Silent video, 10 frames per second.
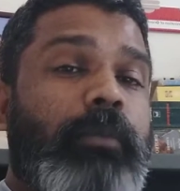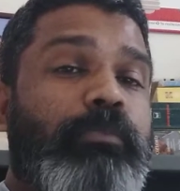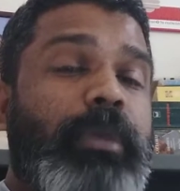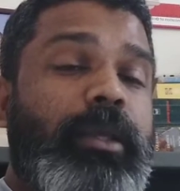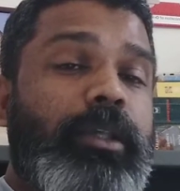
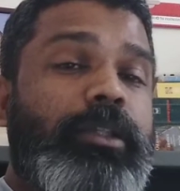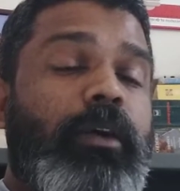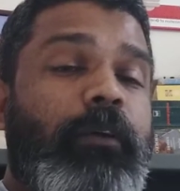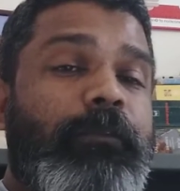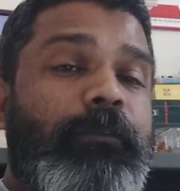because
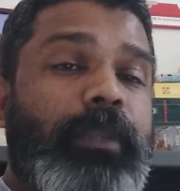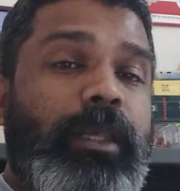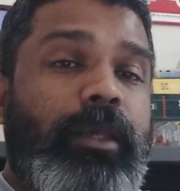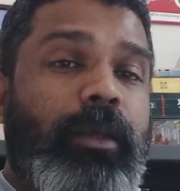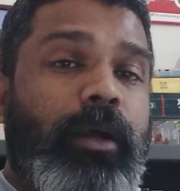of
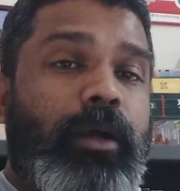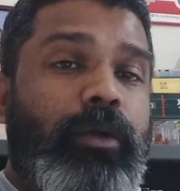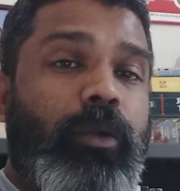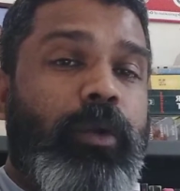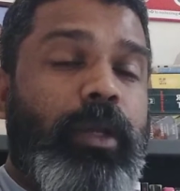the
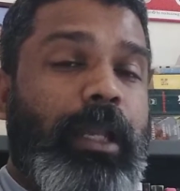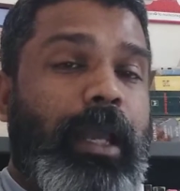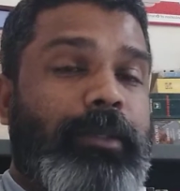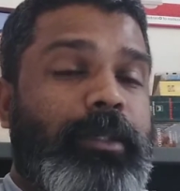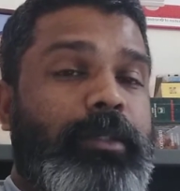
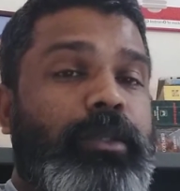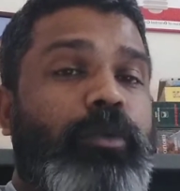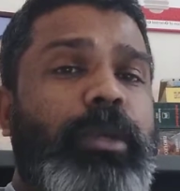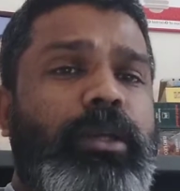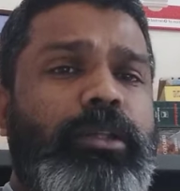colonialization, or
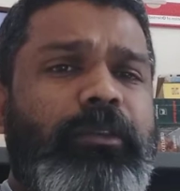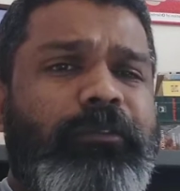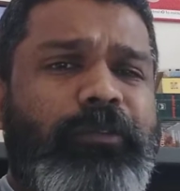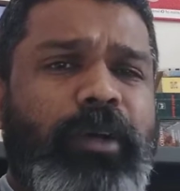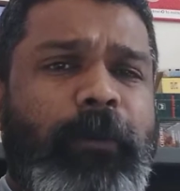because
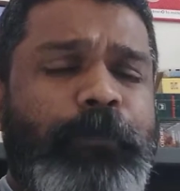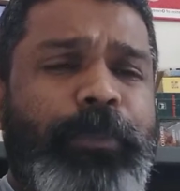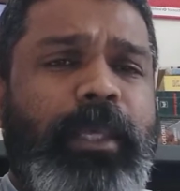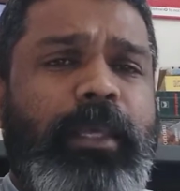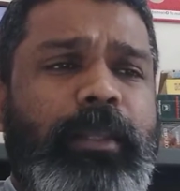of
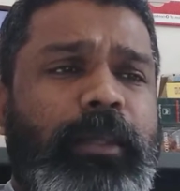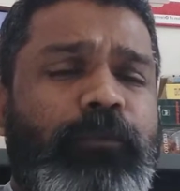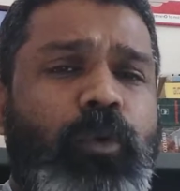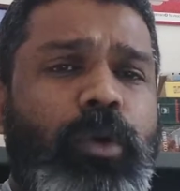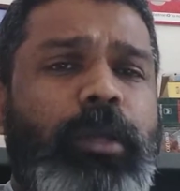the
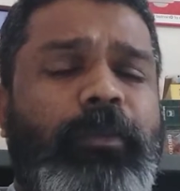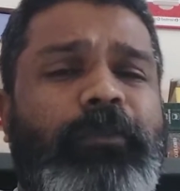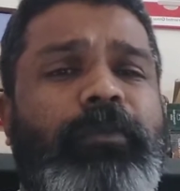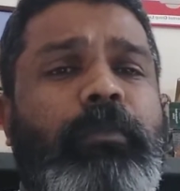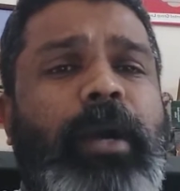volume of
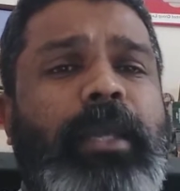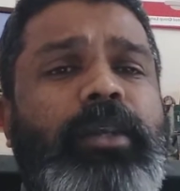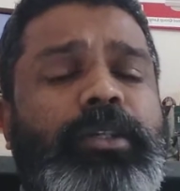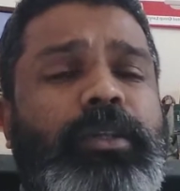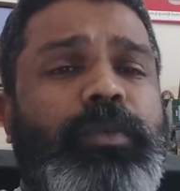
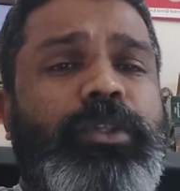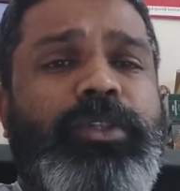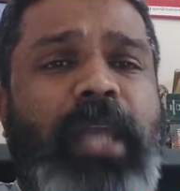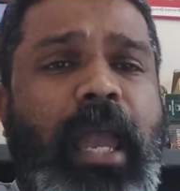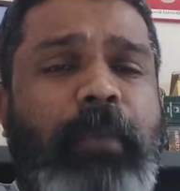migration which
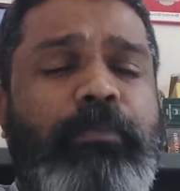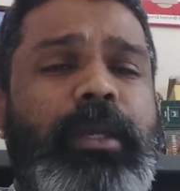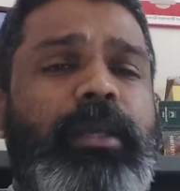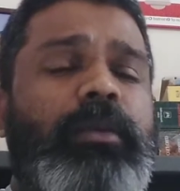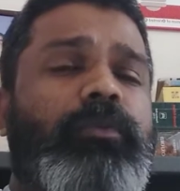is
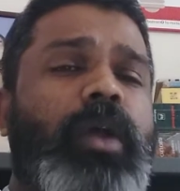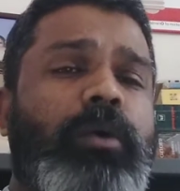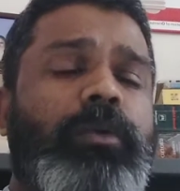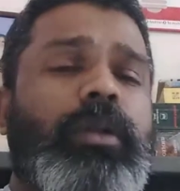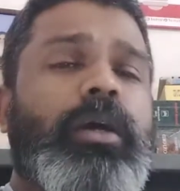happening
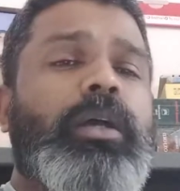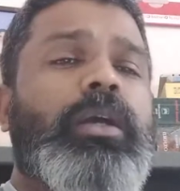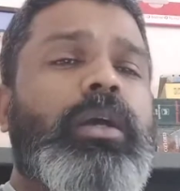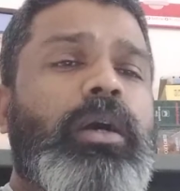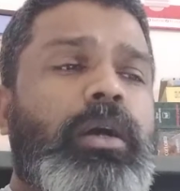around
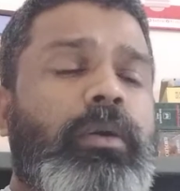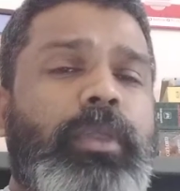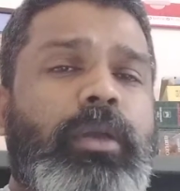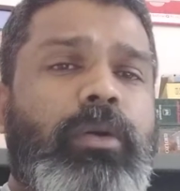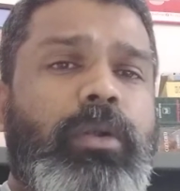
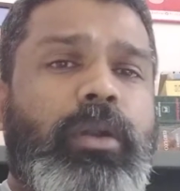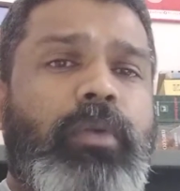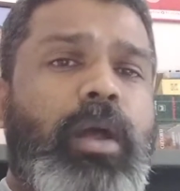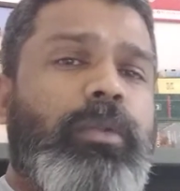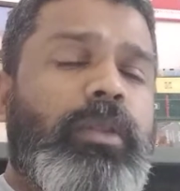the corner,
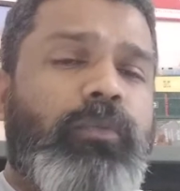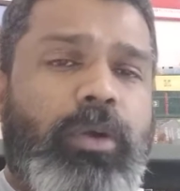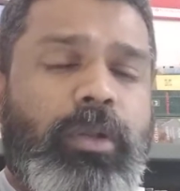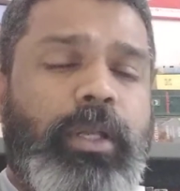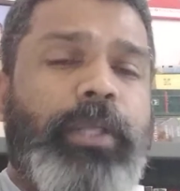around the
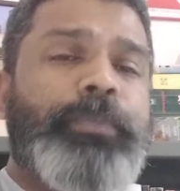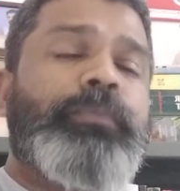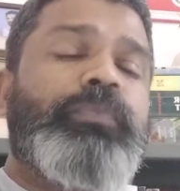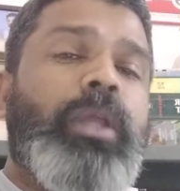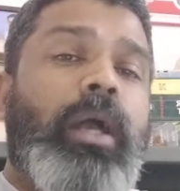world
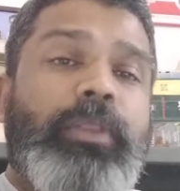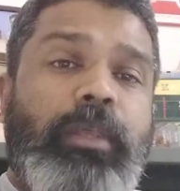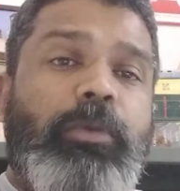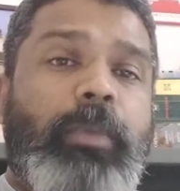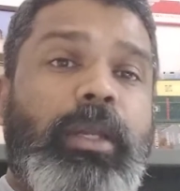at the
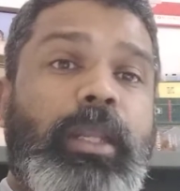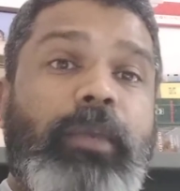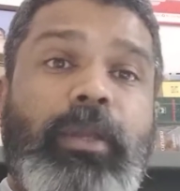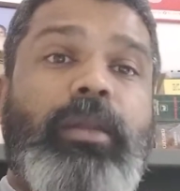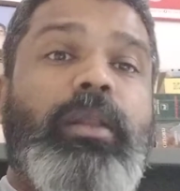moment.
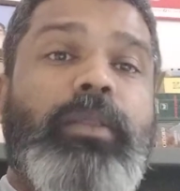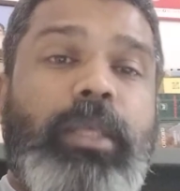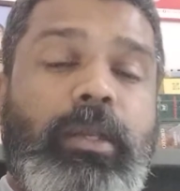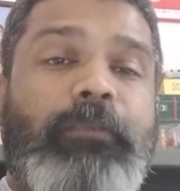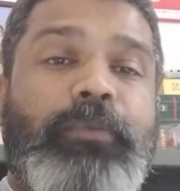Even
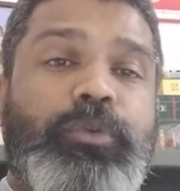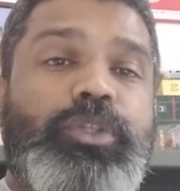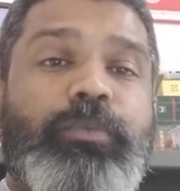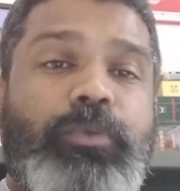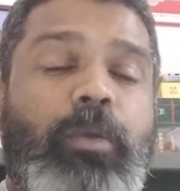the
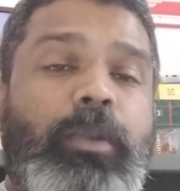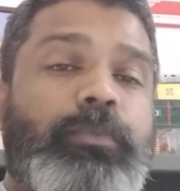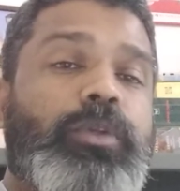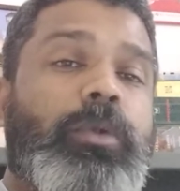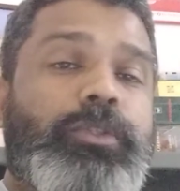refugee
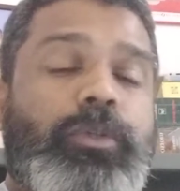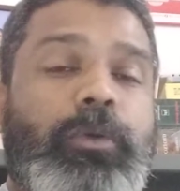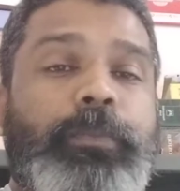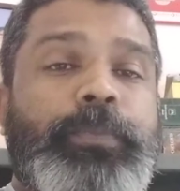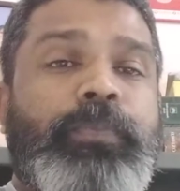problems
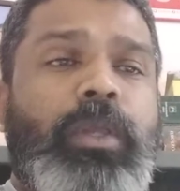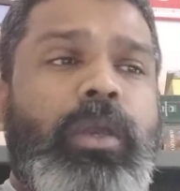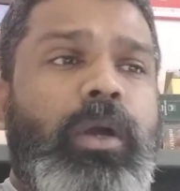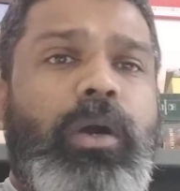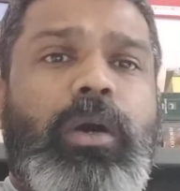also
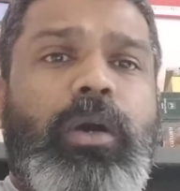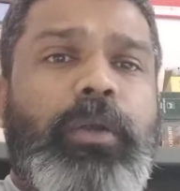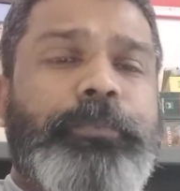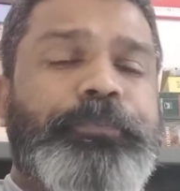are